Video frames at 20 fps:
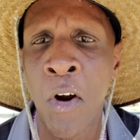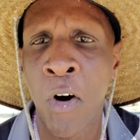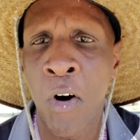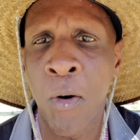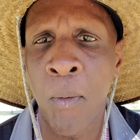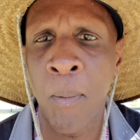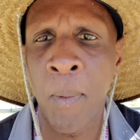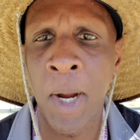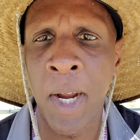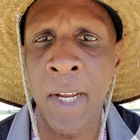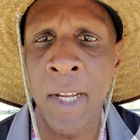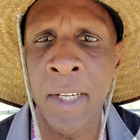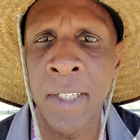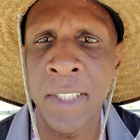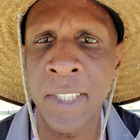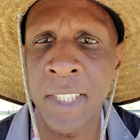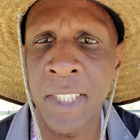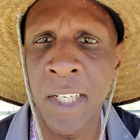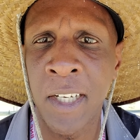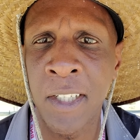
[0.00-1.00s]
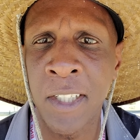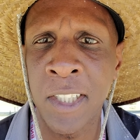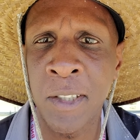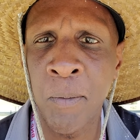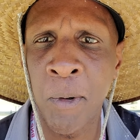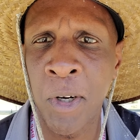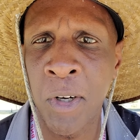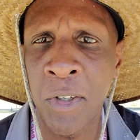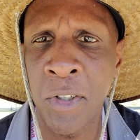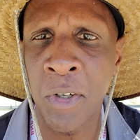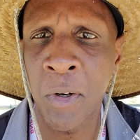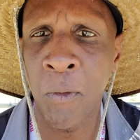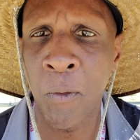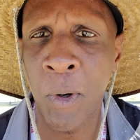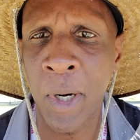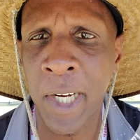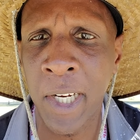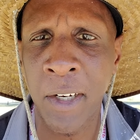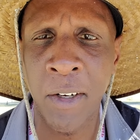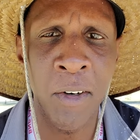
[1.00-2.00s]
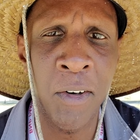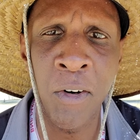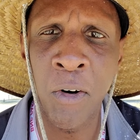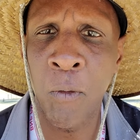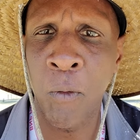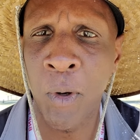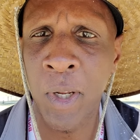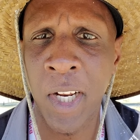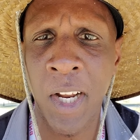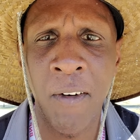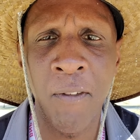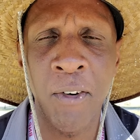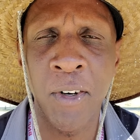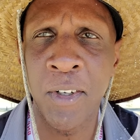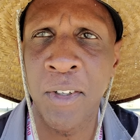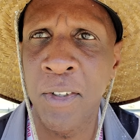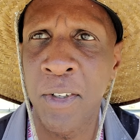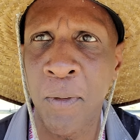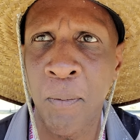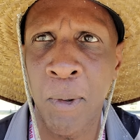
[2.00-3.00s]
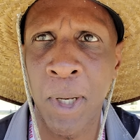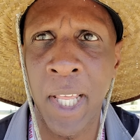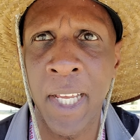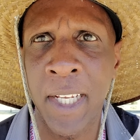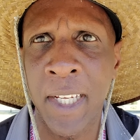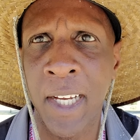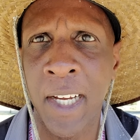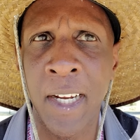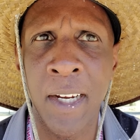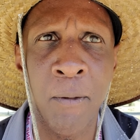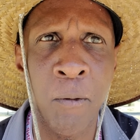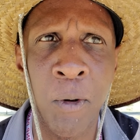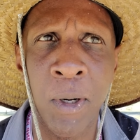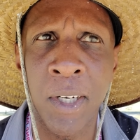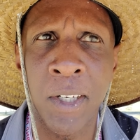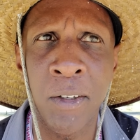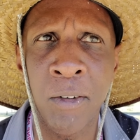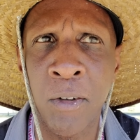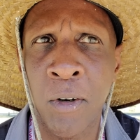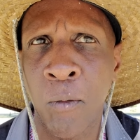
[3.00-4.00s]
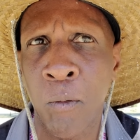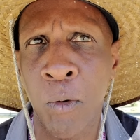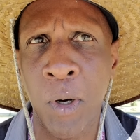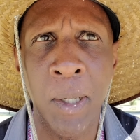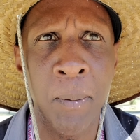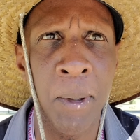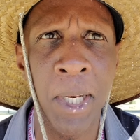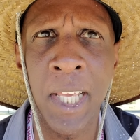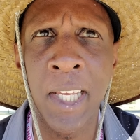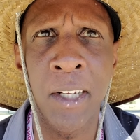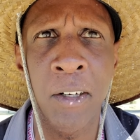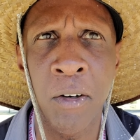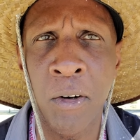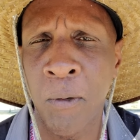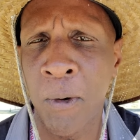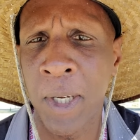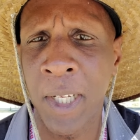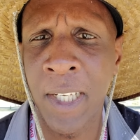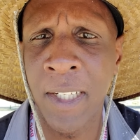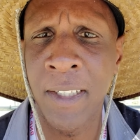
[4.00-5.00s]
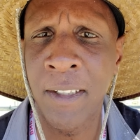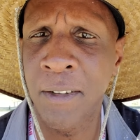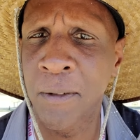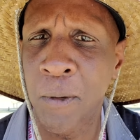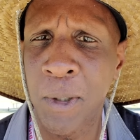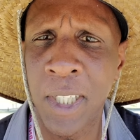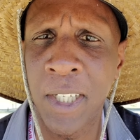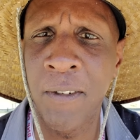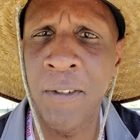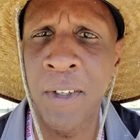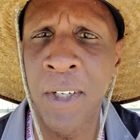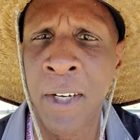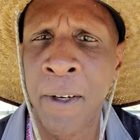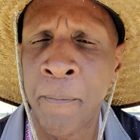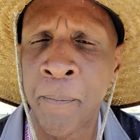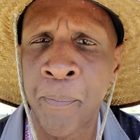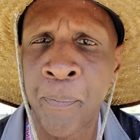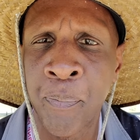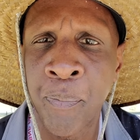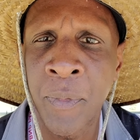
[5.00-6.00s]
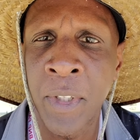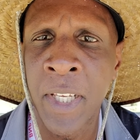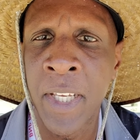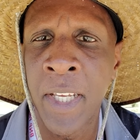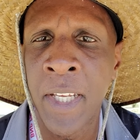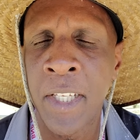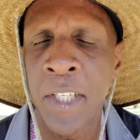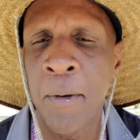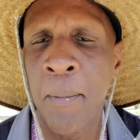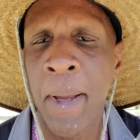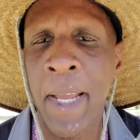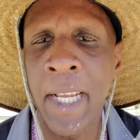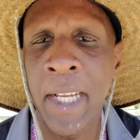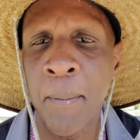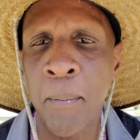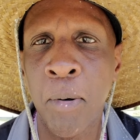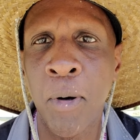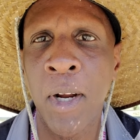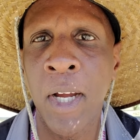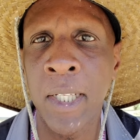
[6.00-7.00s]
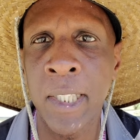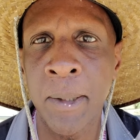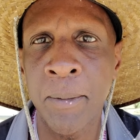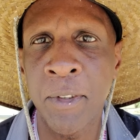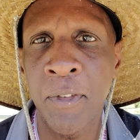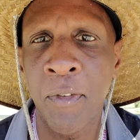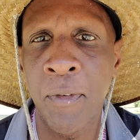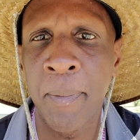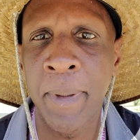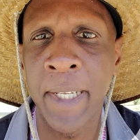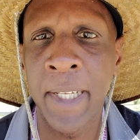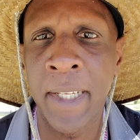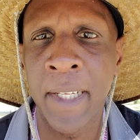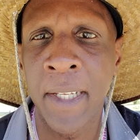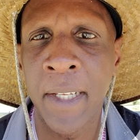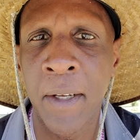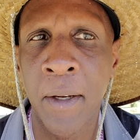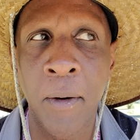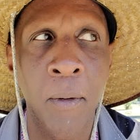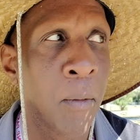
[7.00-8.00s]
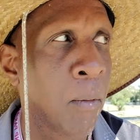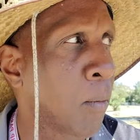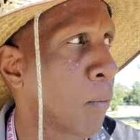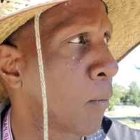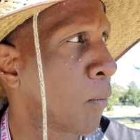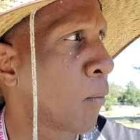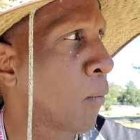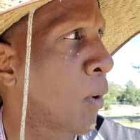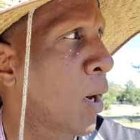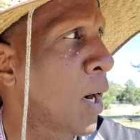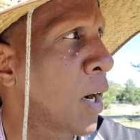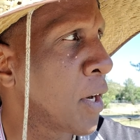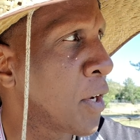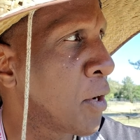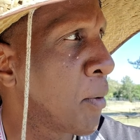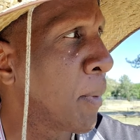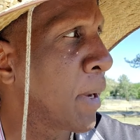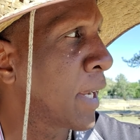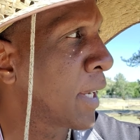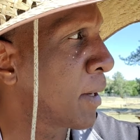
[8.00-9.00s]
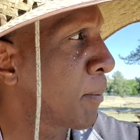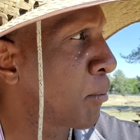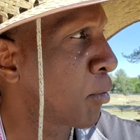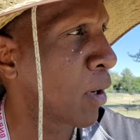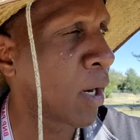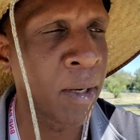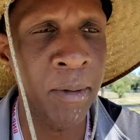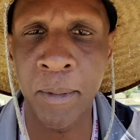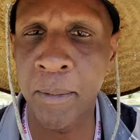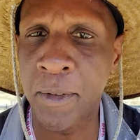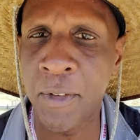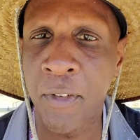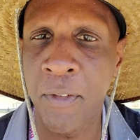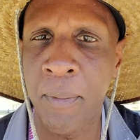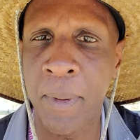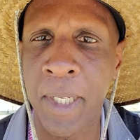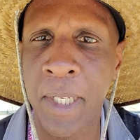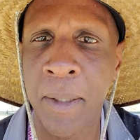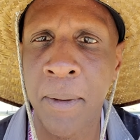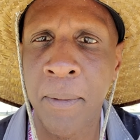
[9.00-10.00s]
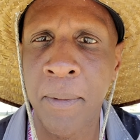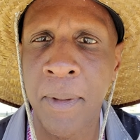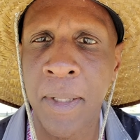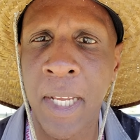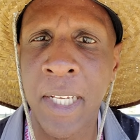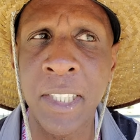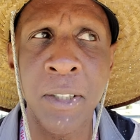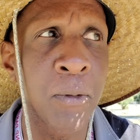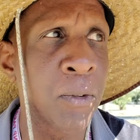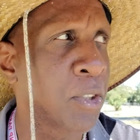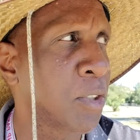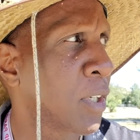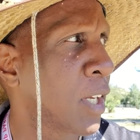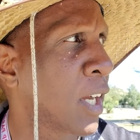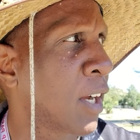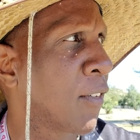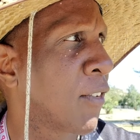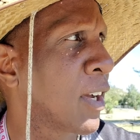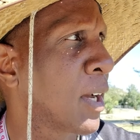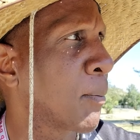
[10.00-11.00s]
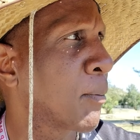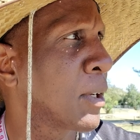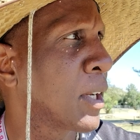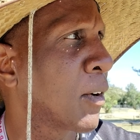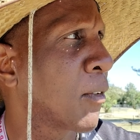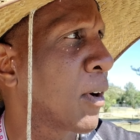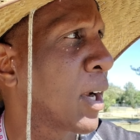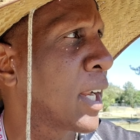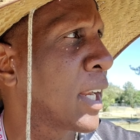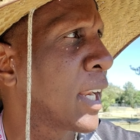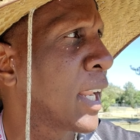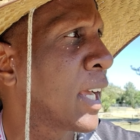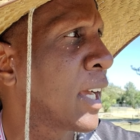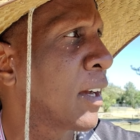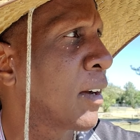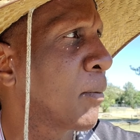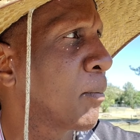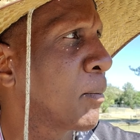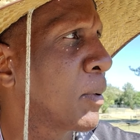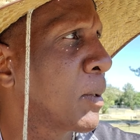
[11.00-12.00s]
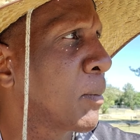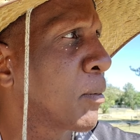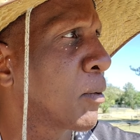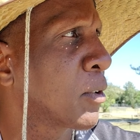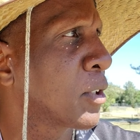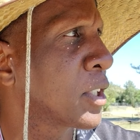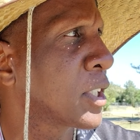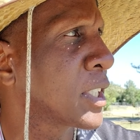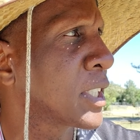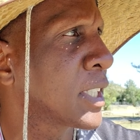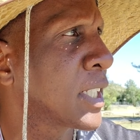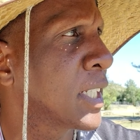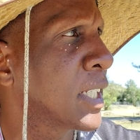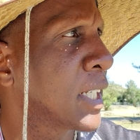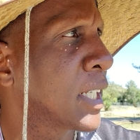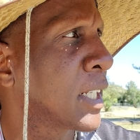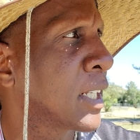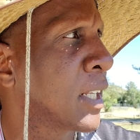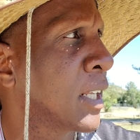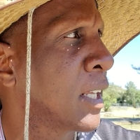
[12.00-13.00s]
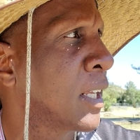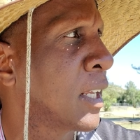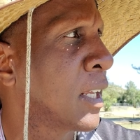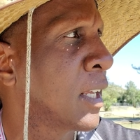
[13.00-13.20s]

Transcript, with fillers: or my son is married to a white girl, whatever, black guy, white girl, white, black girl, white guy, whatever. You're making problems for me. Why are you making problems for me? That's what you have happening right now. People are just saying,